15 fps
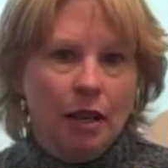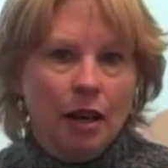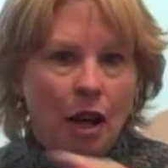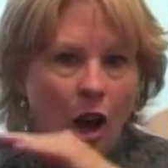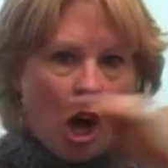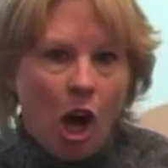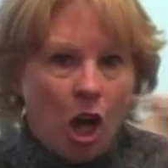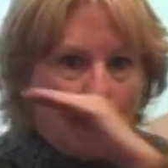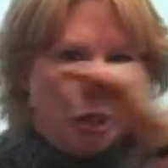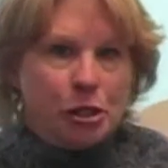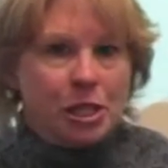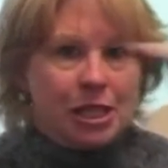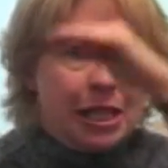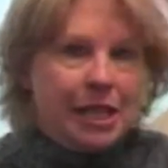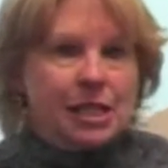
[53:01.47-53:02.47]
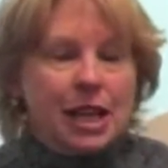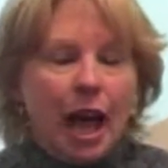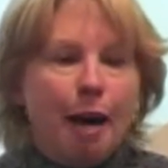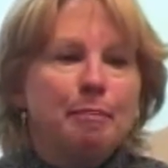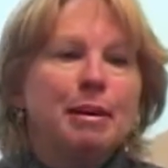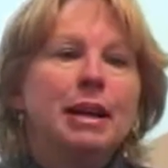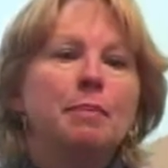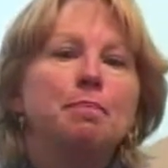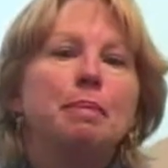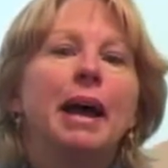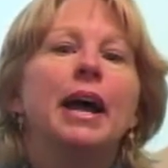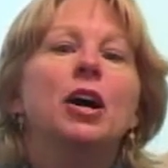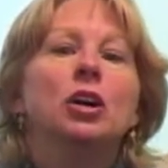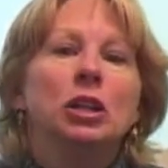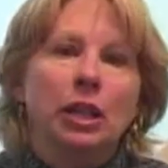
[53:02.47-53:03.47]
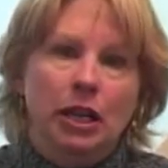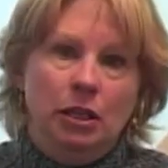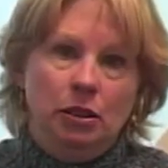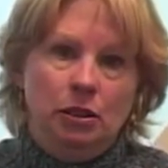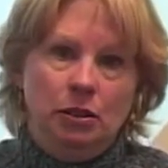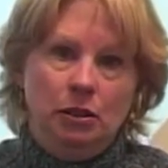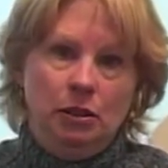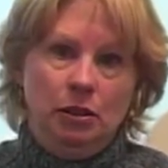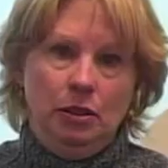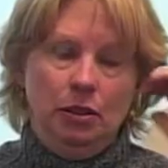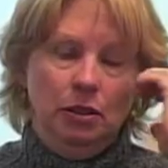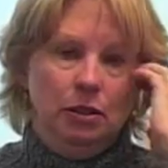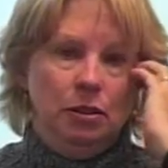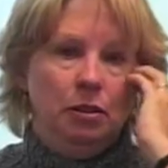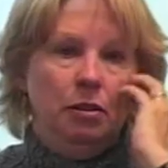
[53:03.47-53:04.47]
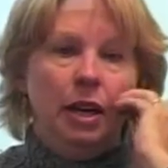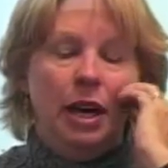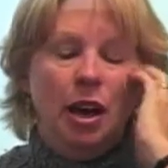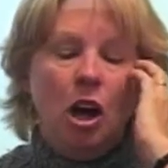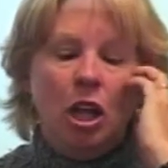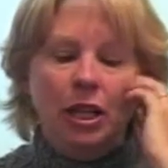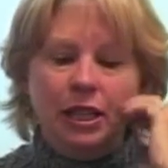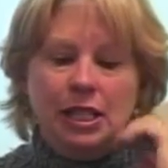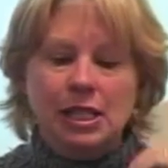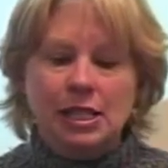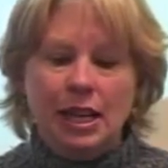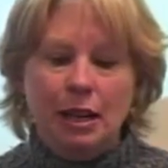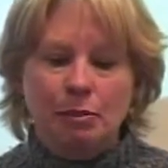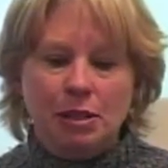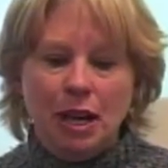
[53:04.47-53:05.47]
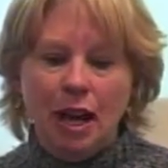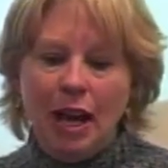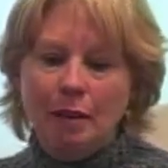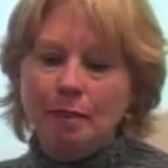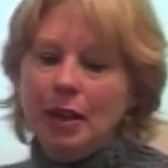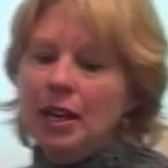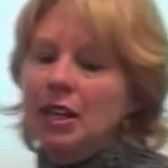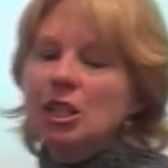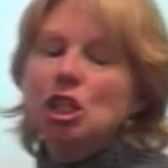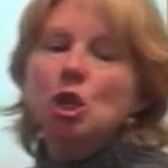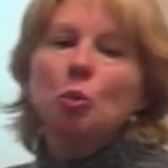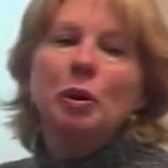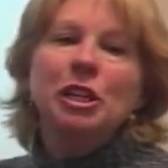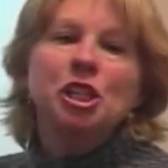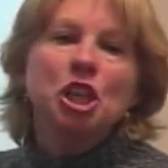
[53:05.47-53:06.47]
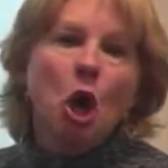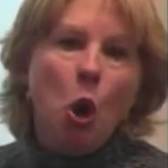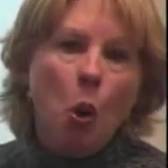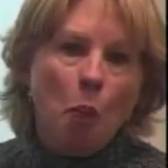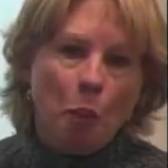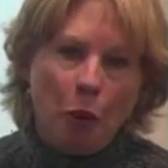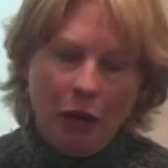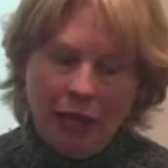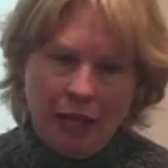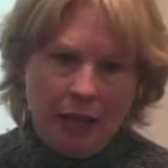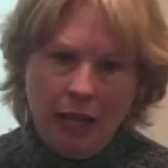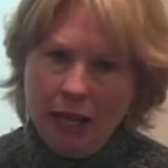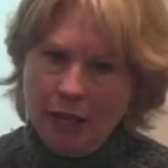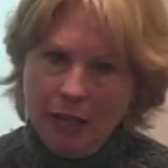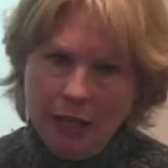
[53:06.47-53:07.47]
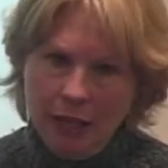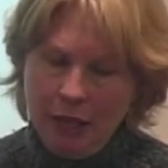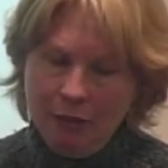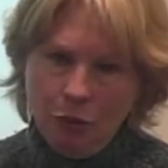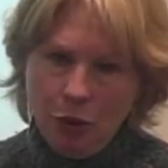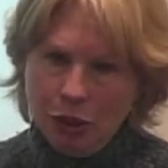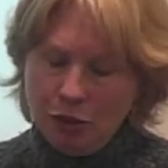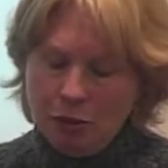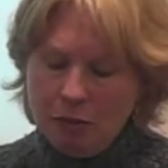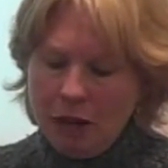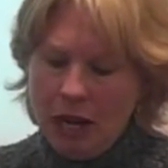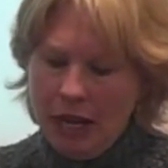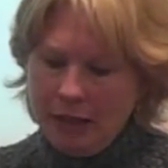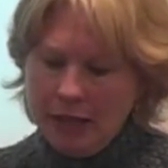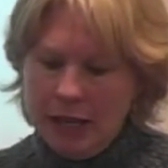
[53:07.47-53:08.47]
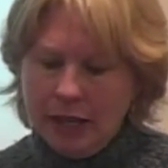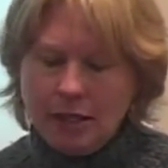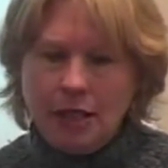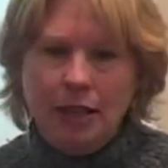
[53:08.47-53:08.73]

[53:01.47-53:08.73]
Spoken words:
All those things happen in parallel, okay, all at the same time. So we don't predict the identity of words from context.